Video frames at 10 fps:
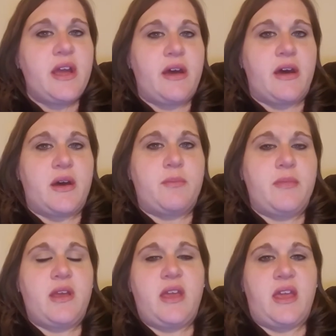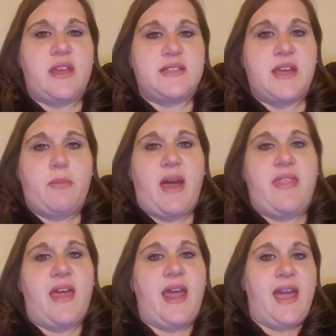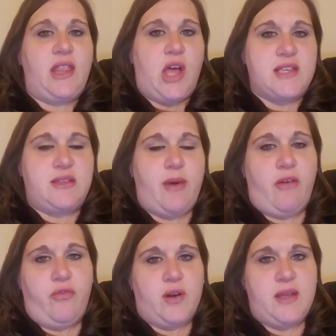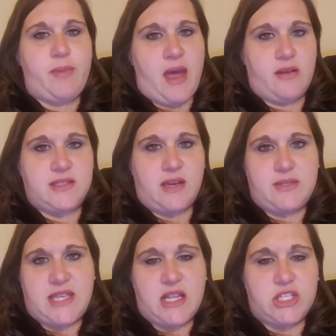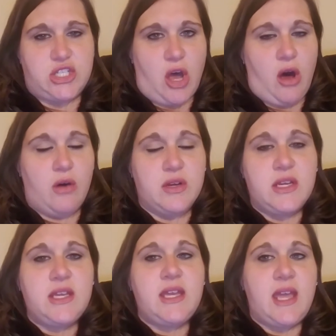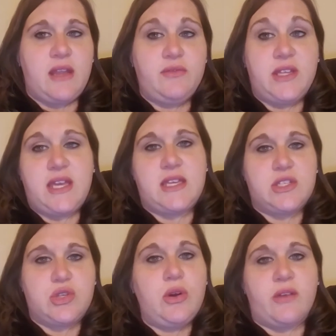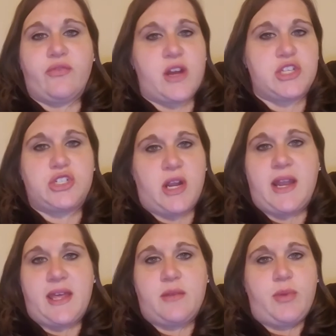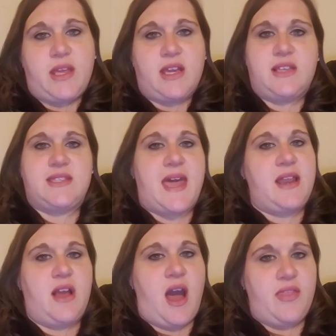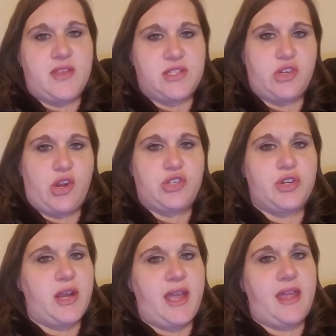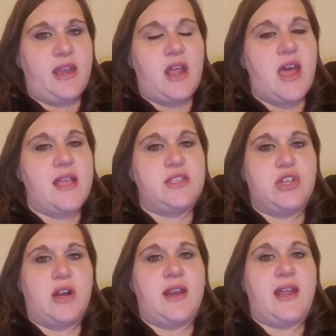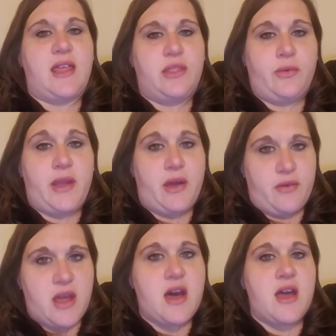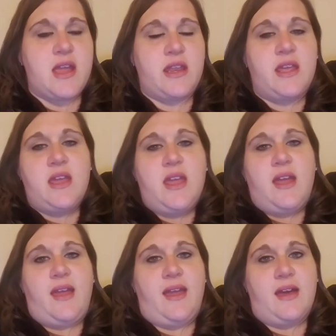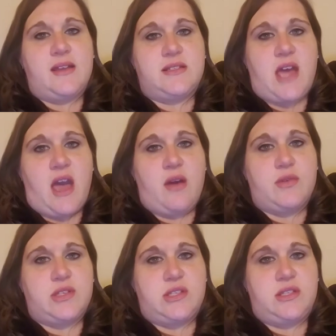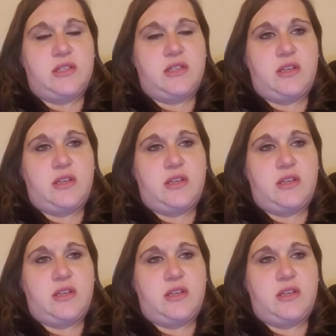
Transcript: And by then I had lost about 40 pounds. I was at a stall and really sort of frustrated because I had gotten this surgery and I had started at 309 and I was